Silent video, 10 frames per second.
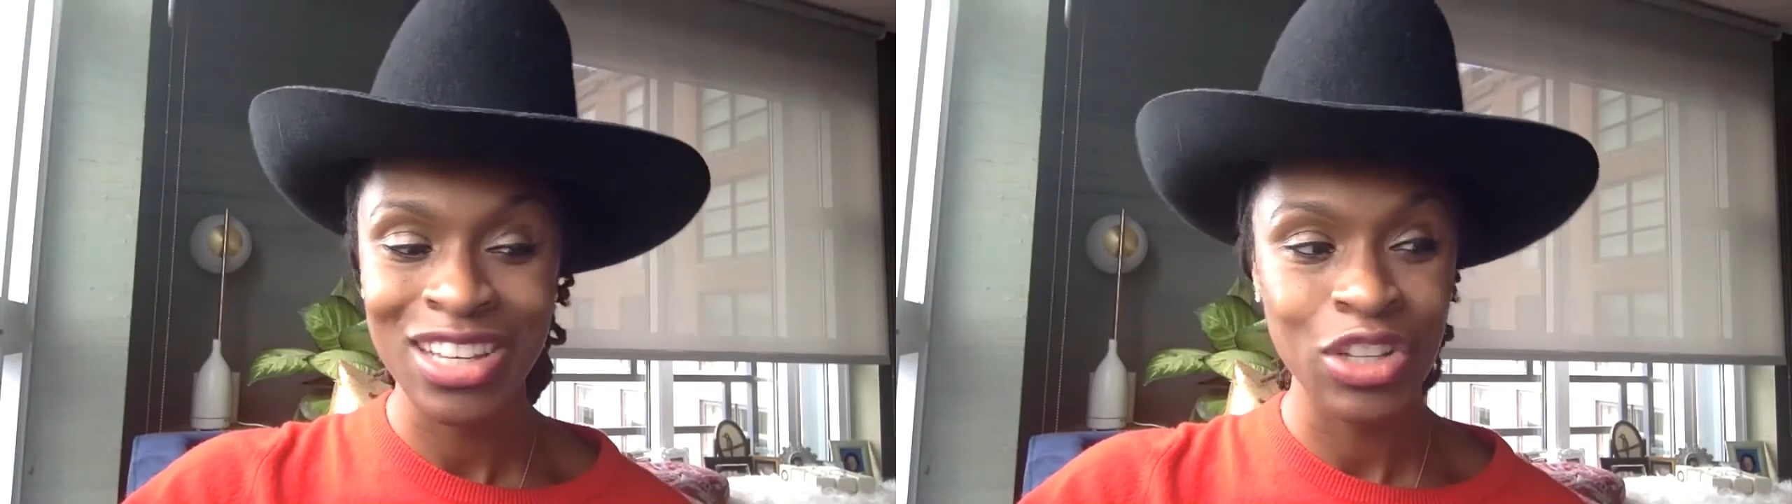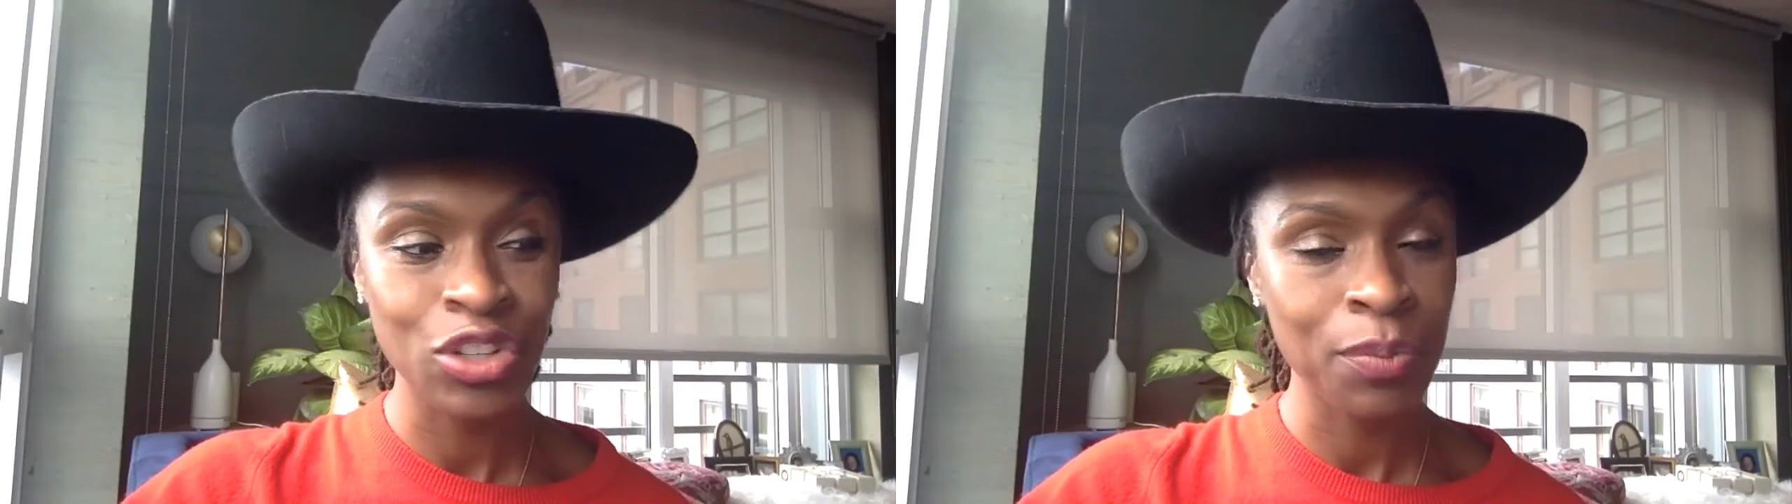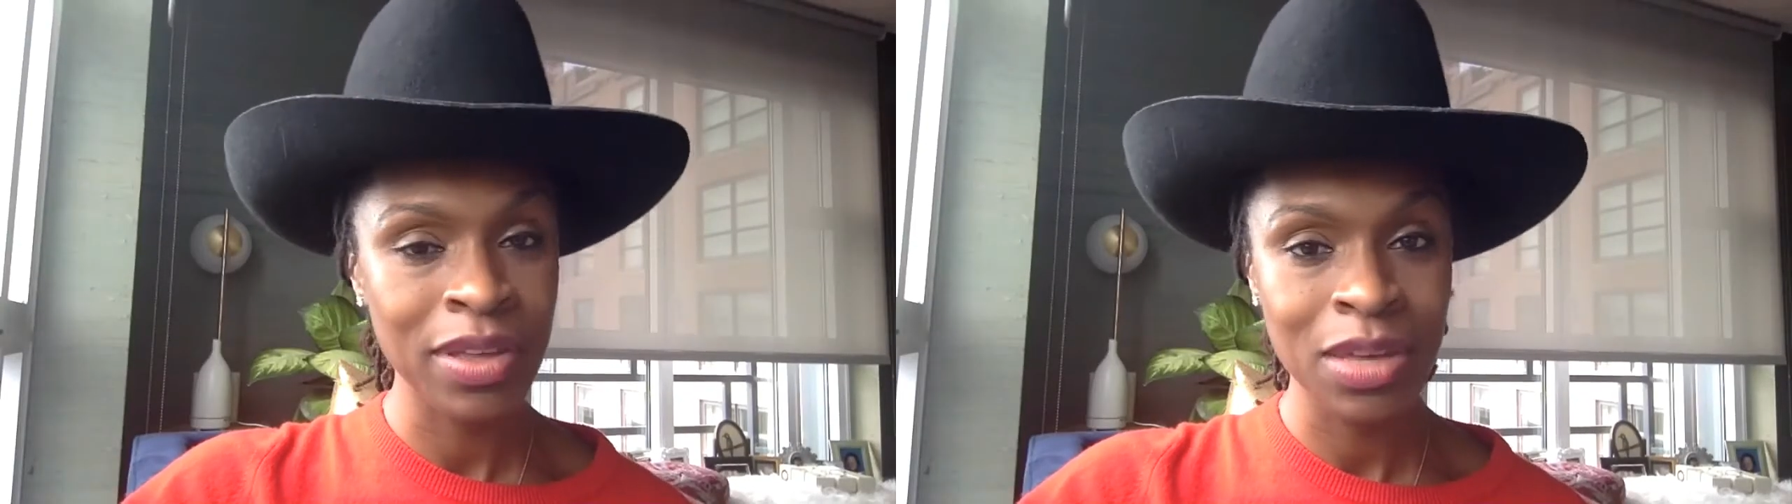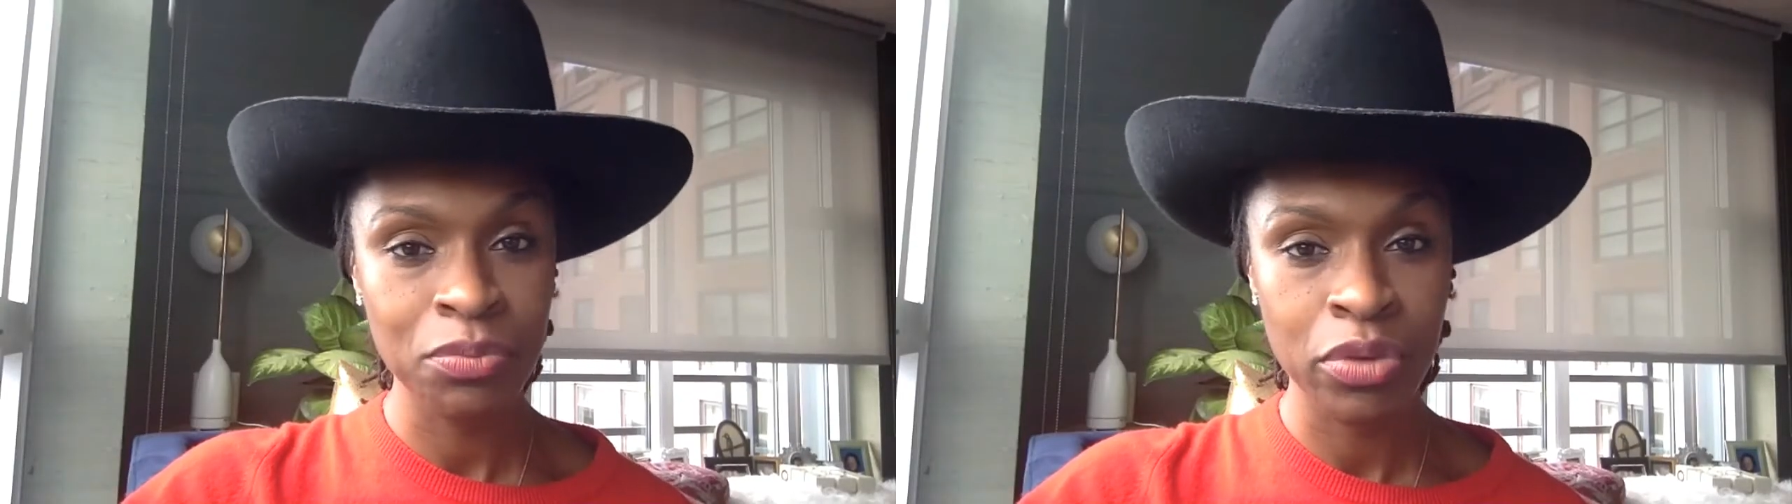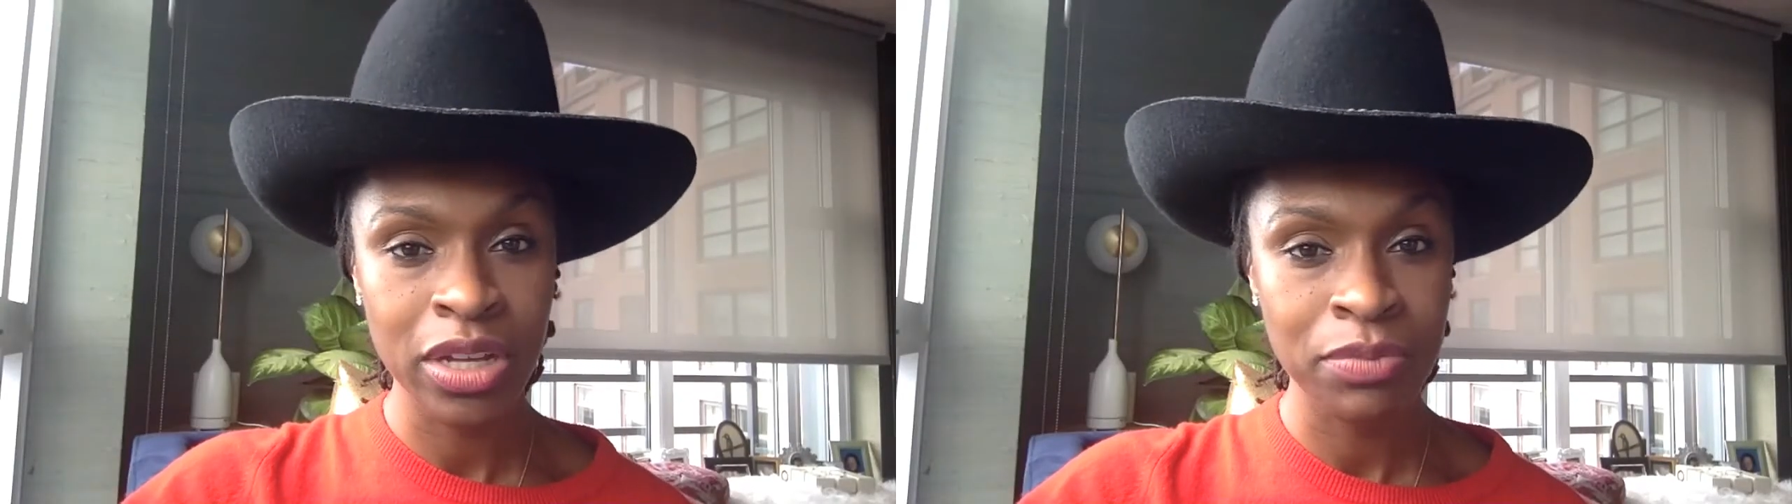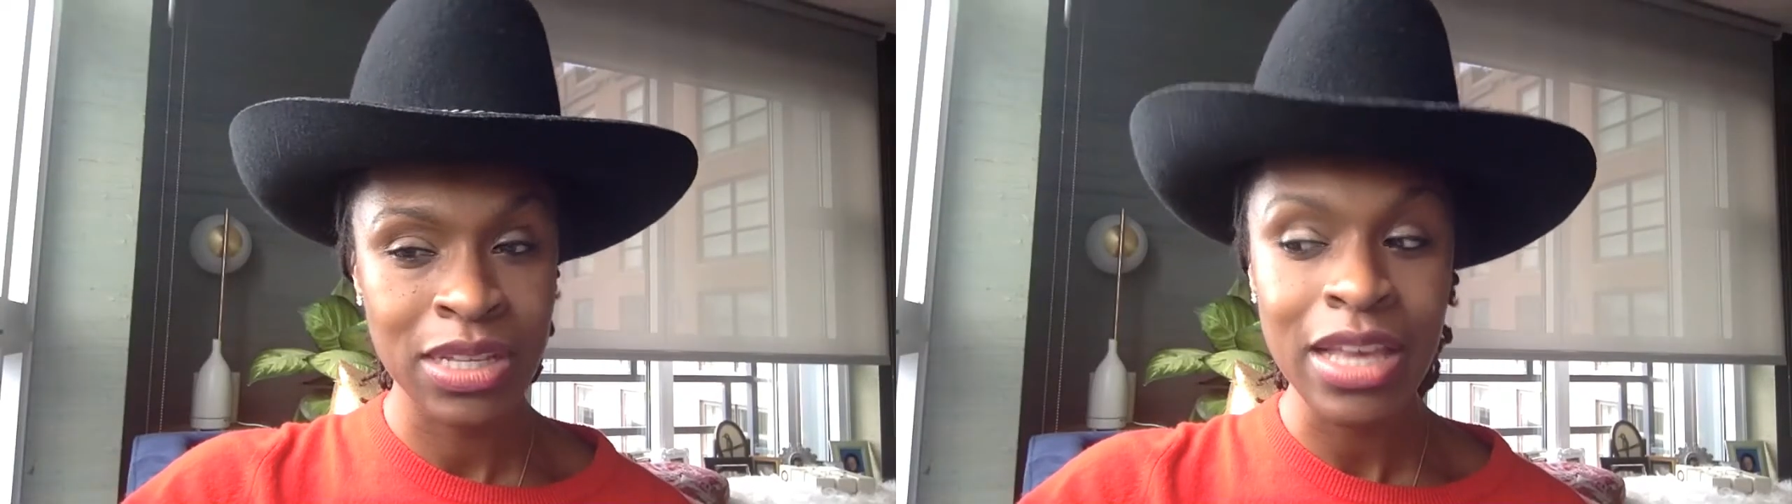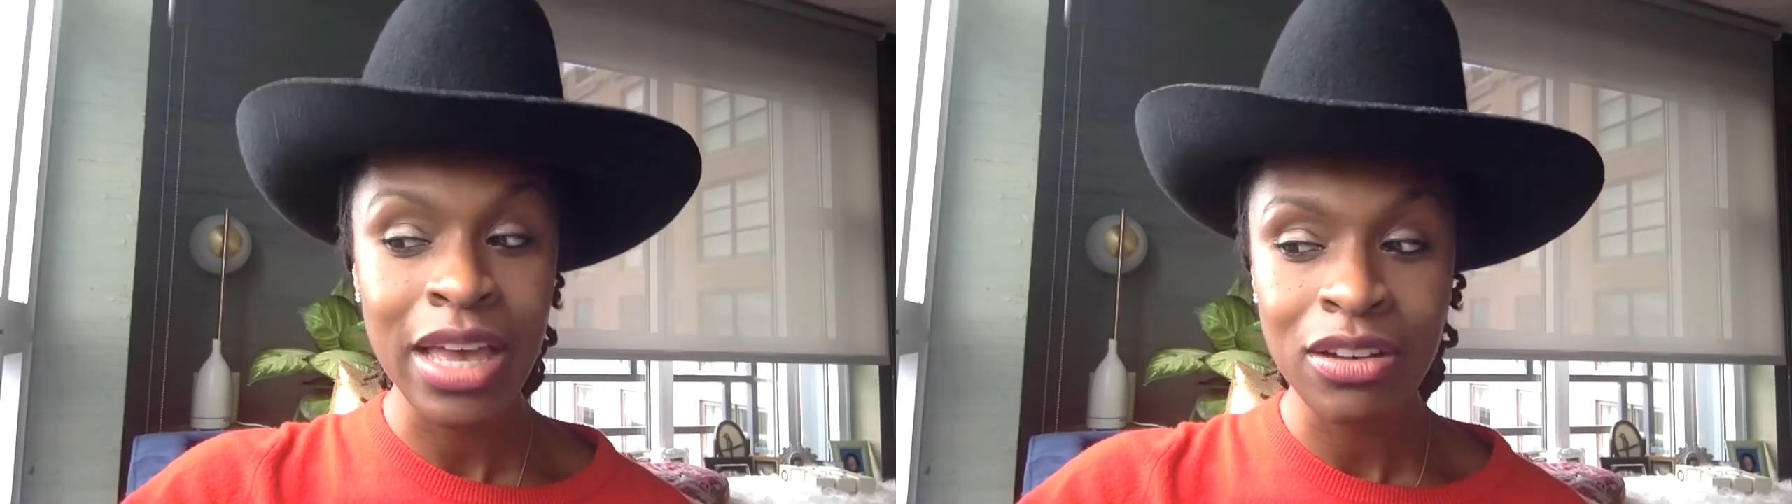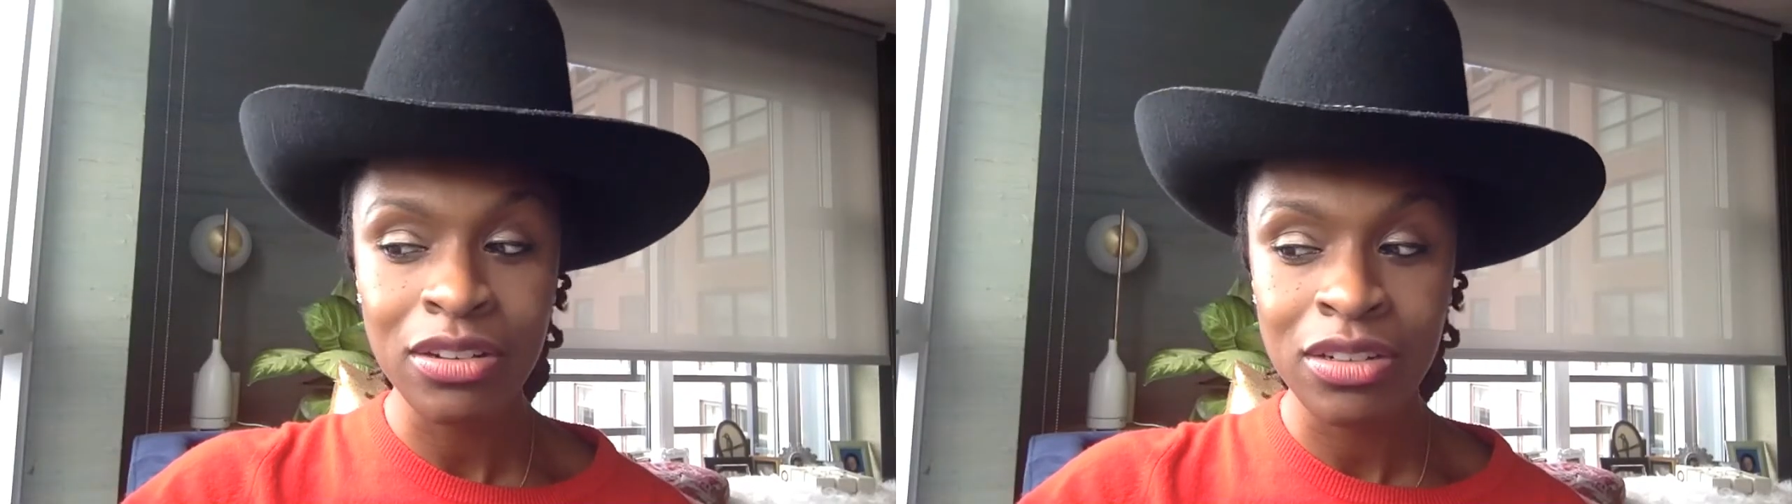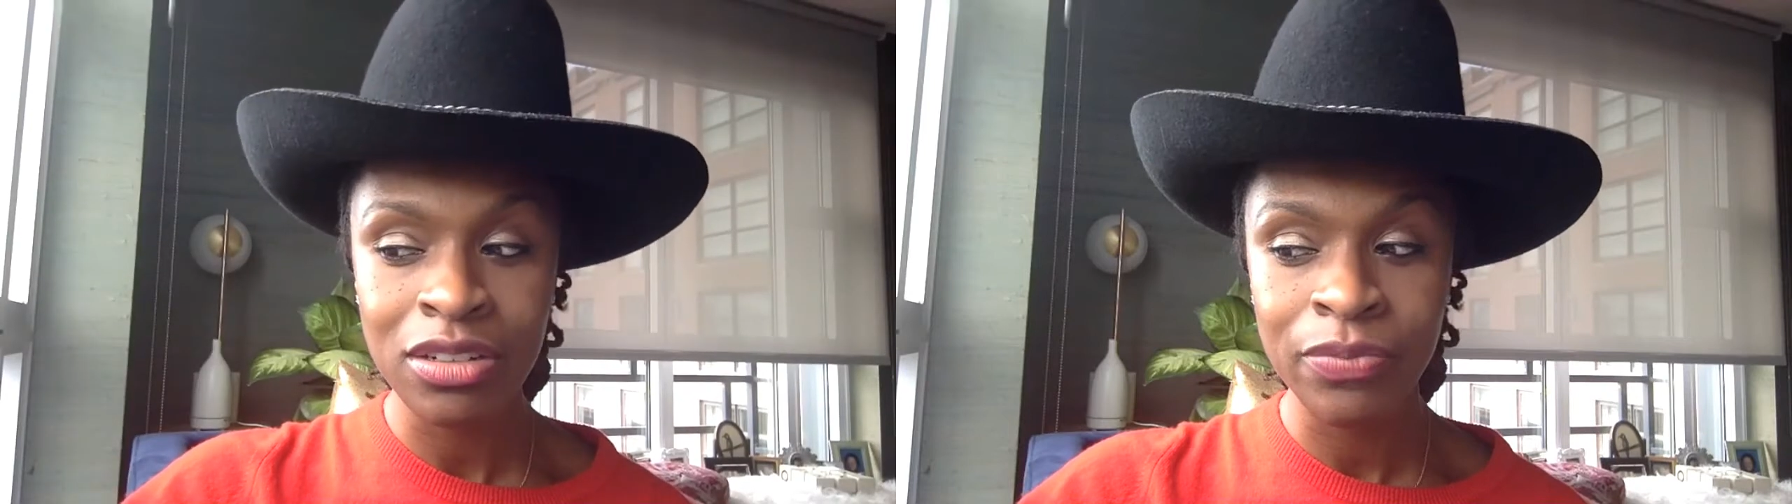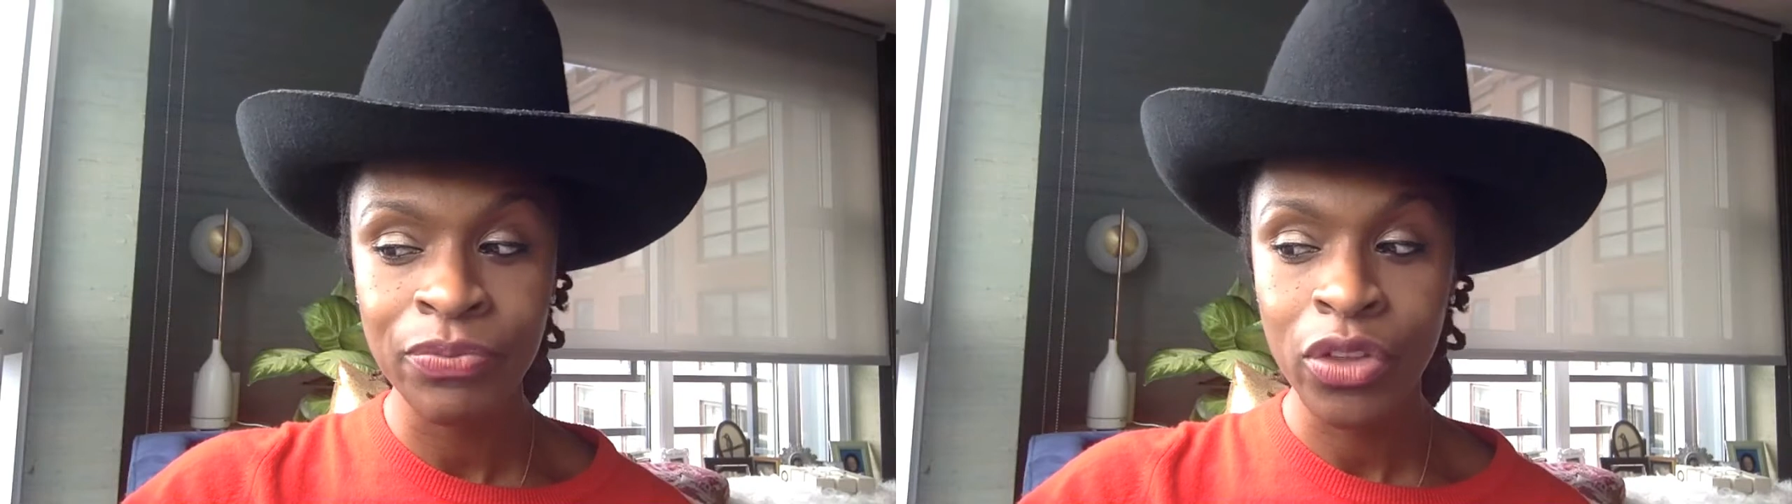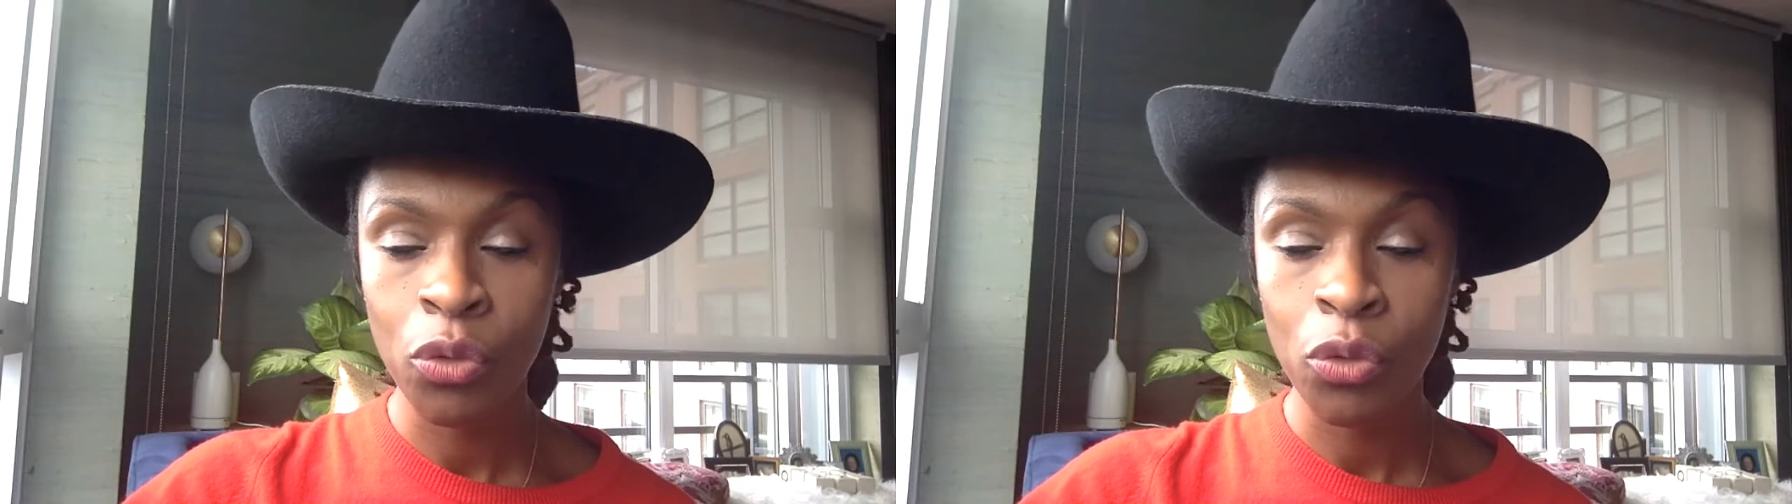I'm at that point in my cycle